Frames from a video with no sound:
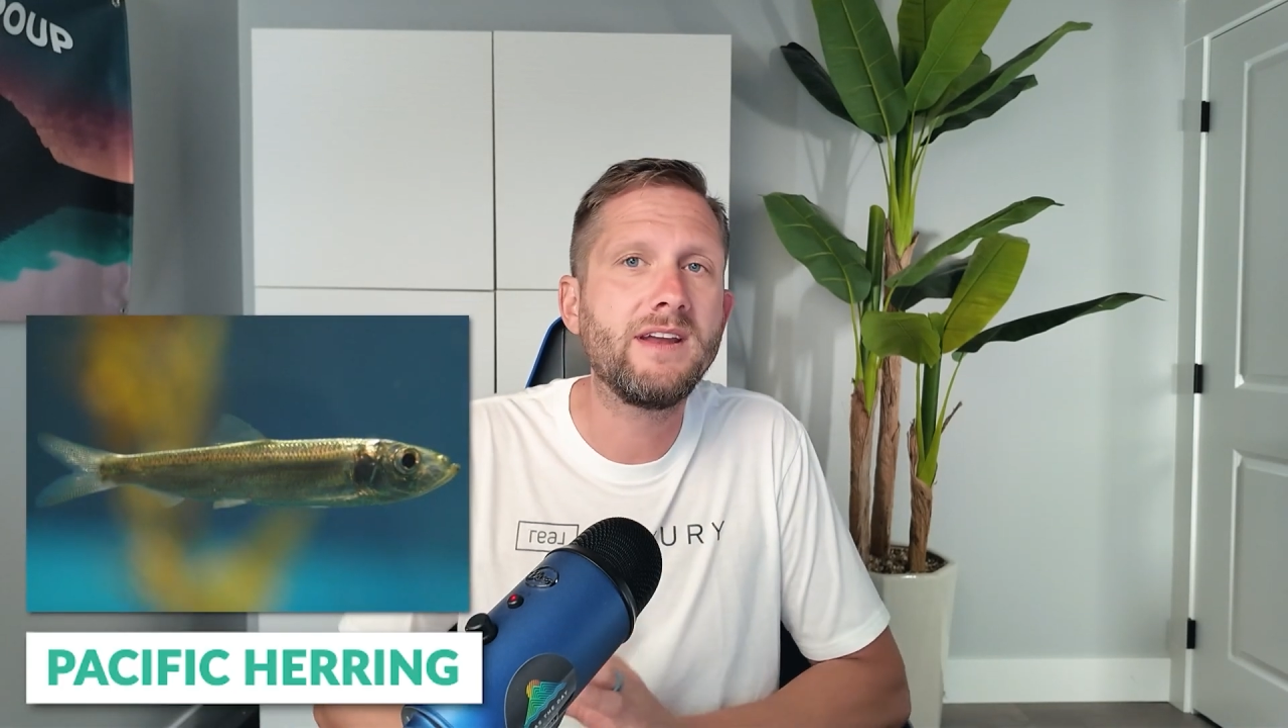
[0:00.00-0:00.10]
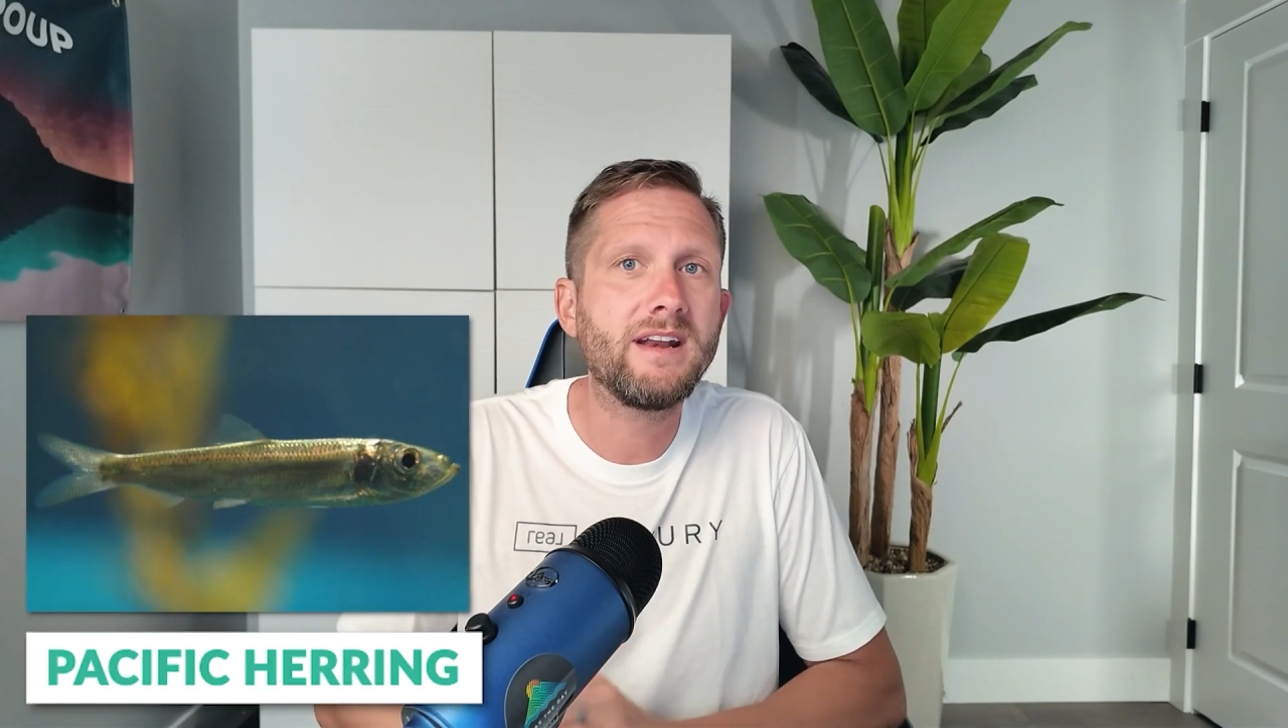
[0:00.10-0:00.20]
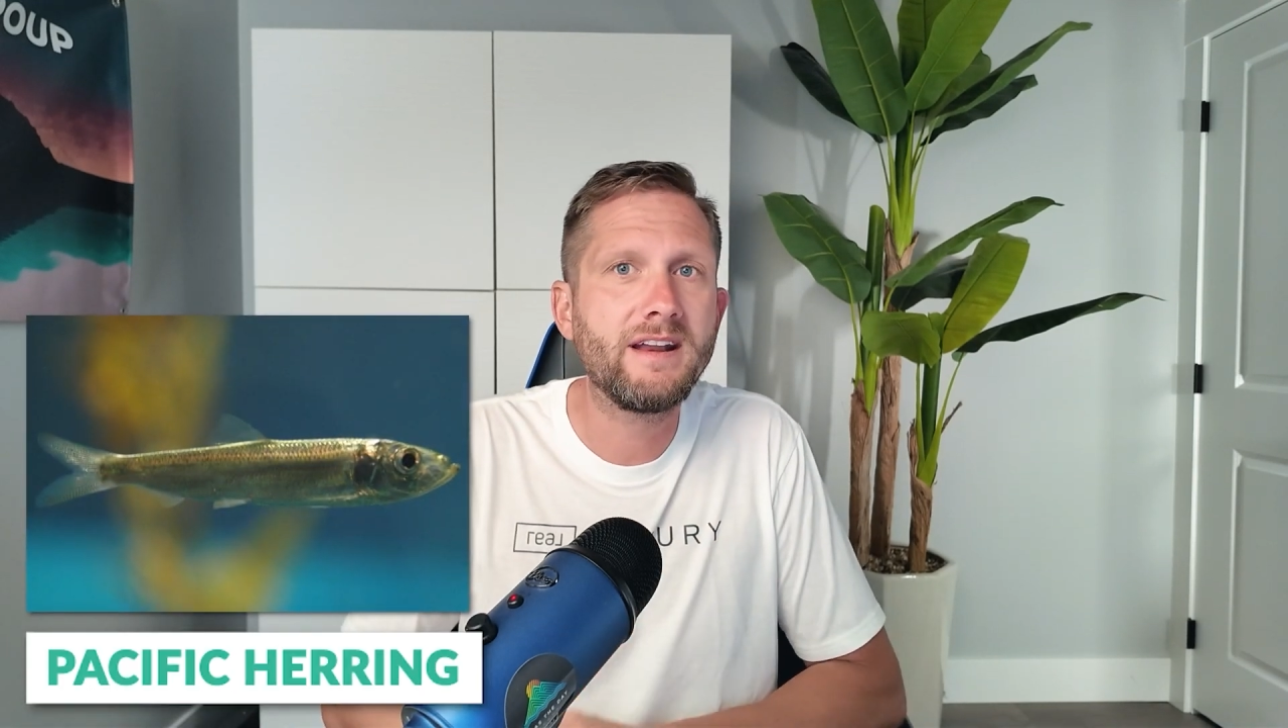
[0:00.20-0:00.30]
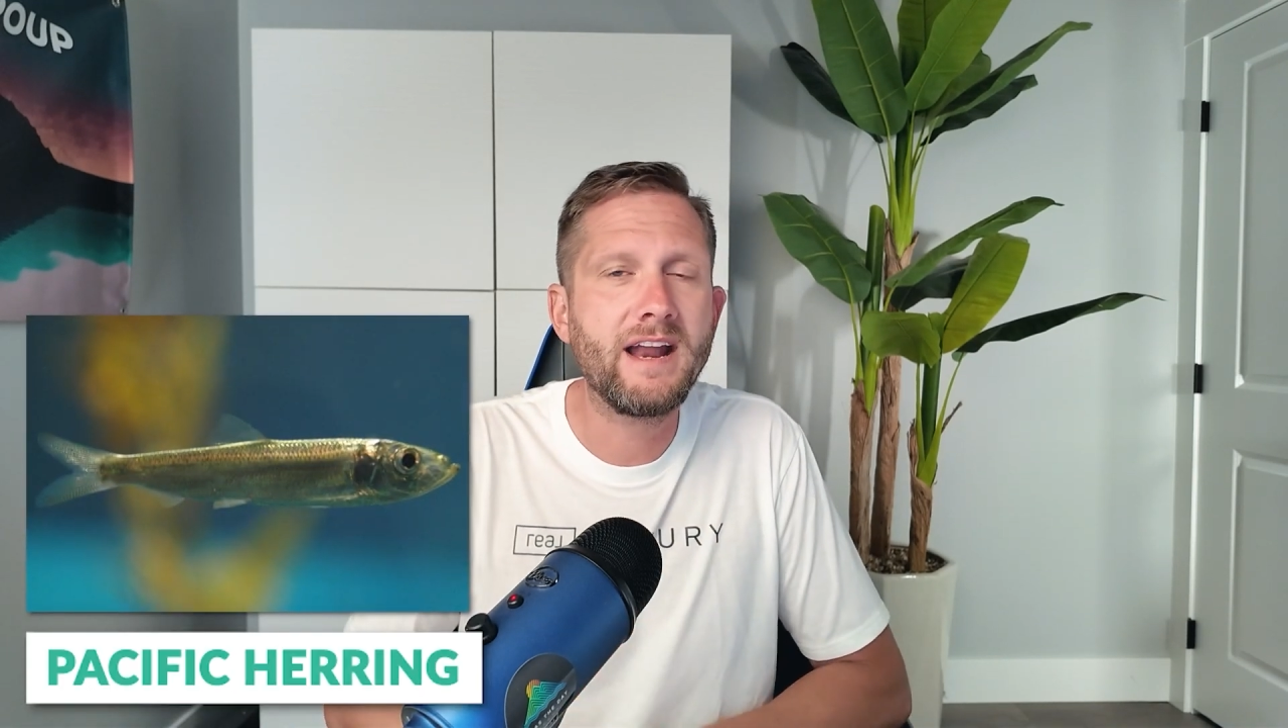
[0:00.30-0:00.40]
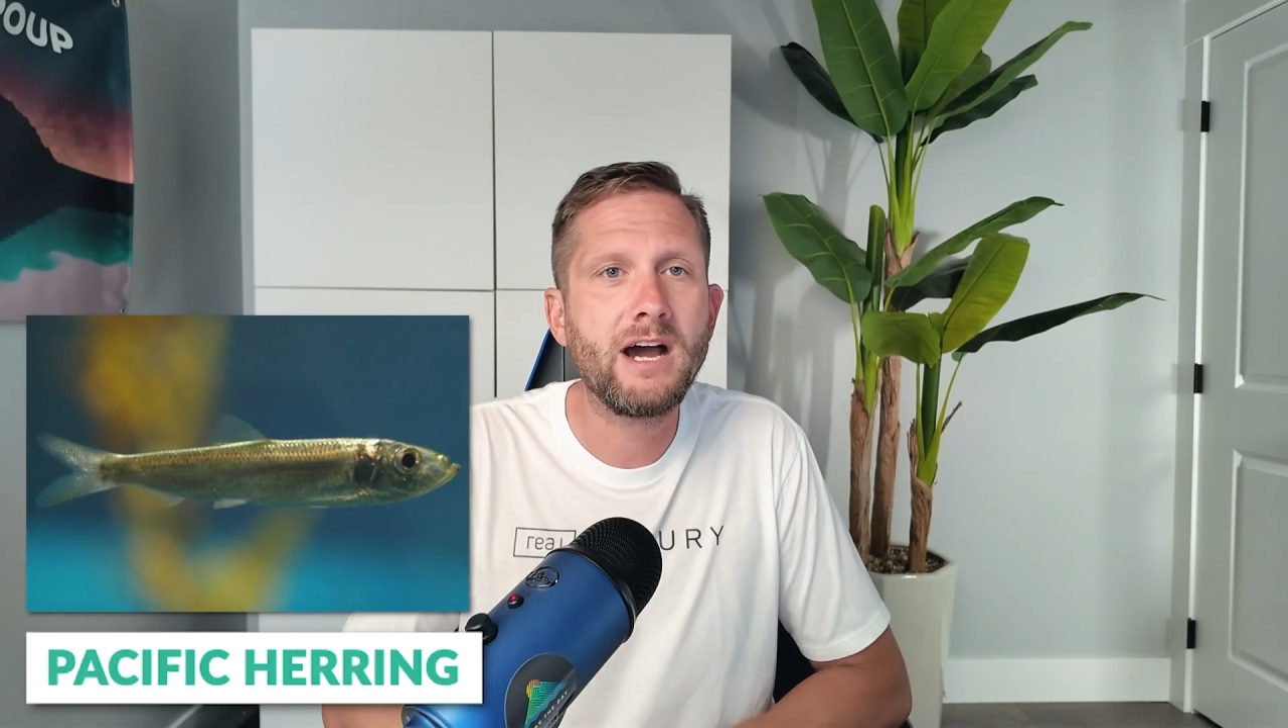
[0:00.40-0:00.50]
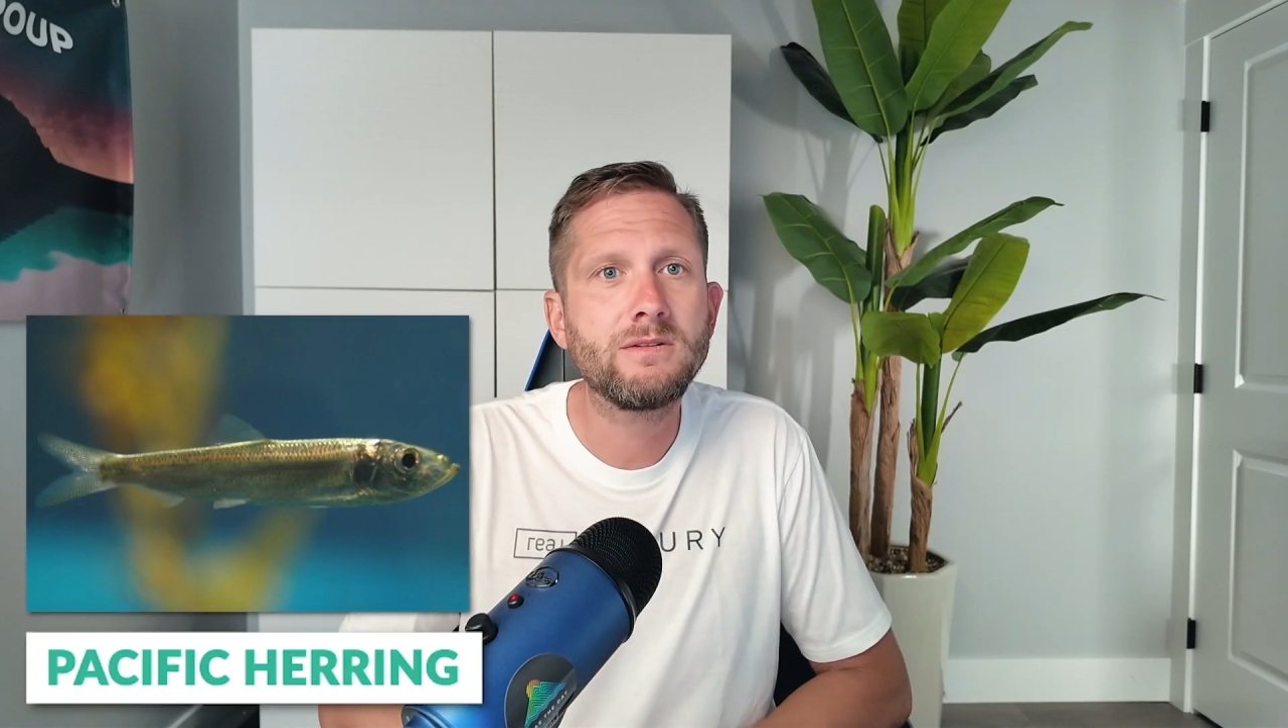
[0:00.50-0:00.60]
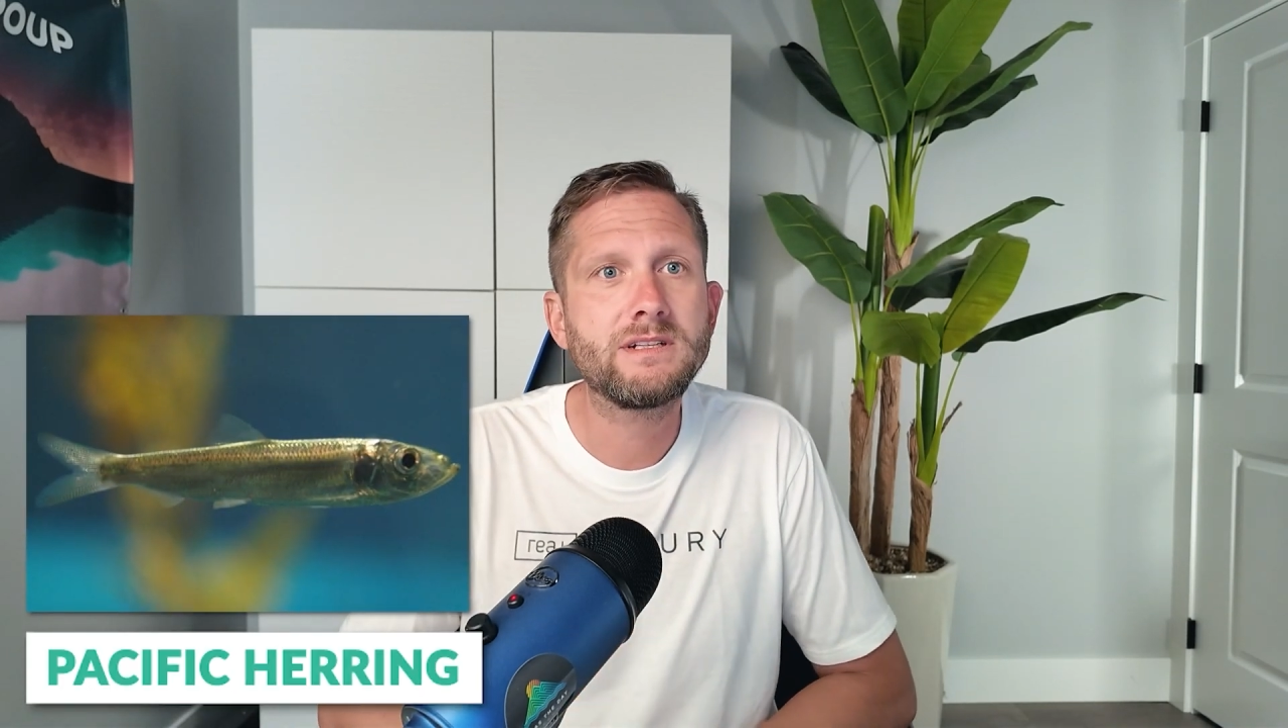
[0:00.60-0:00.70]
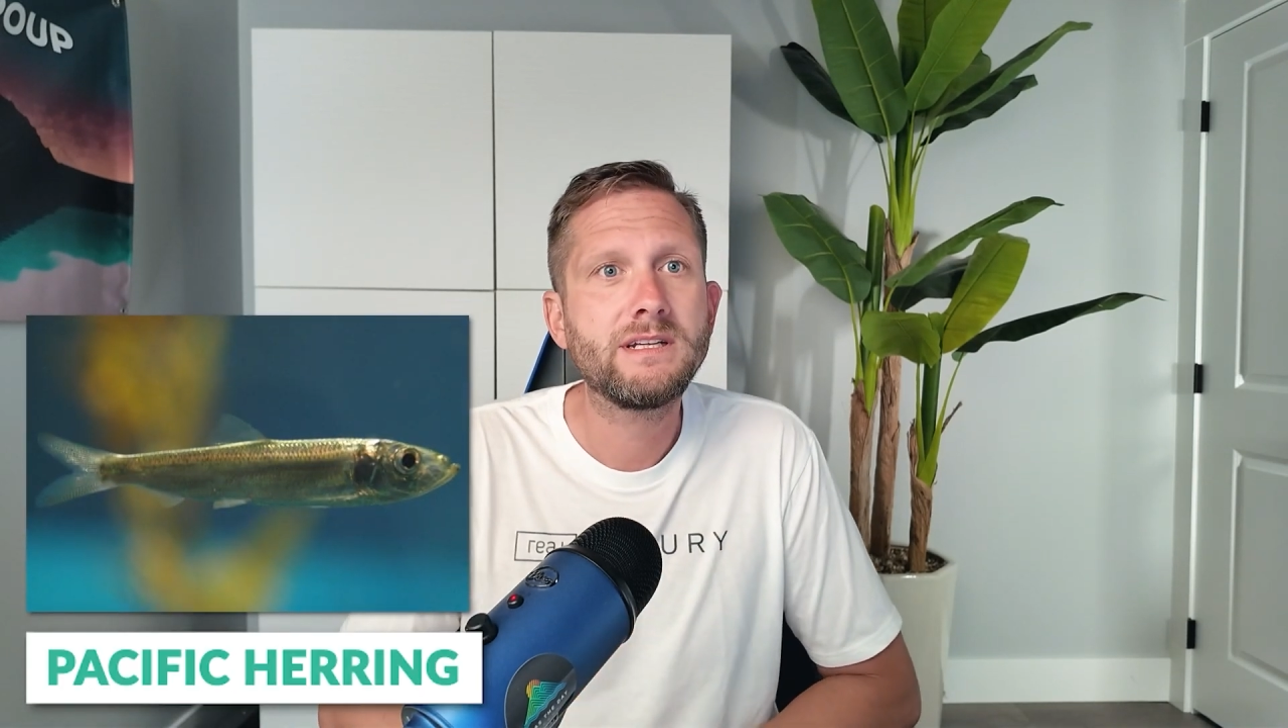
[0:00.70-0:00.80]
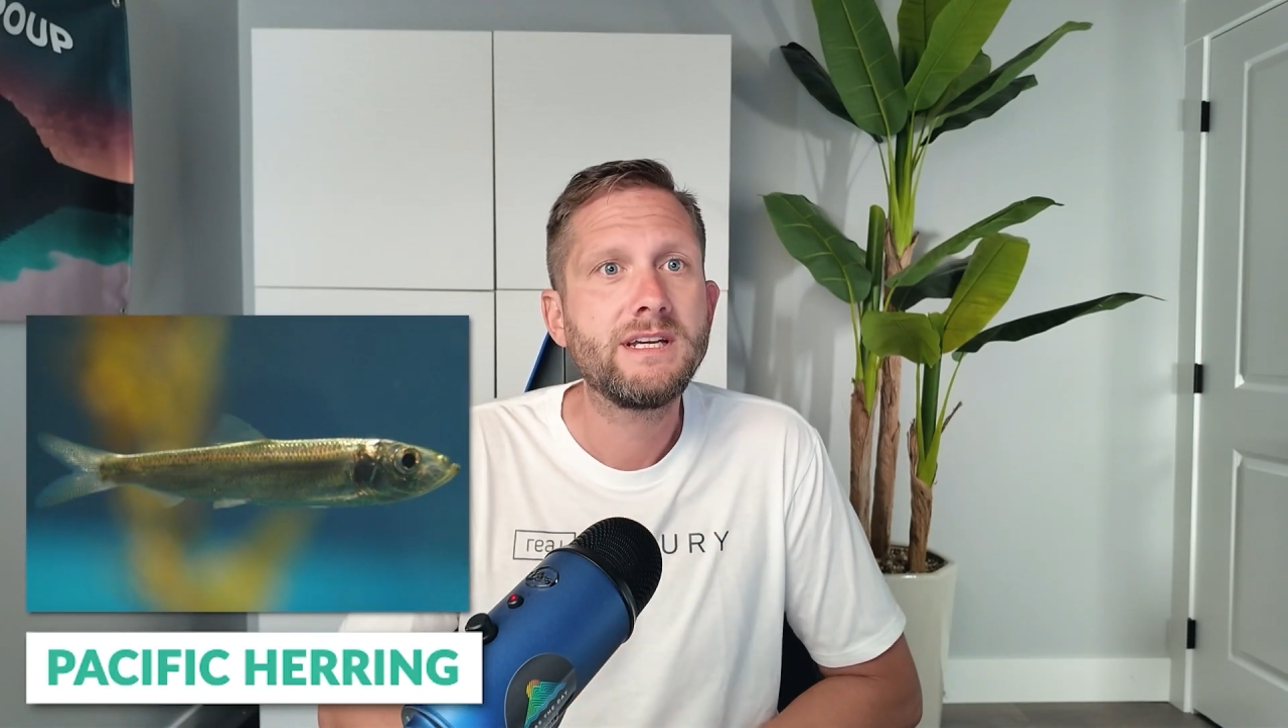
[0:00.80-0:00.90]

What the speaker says: in and out,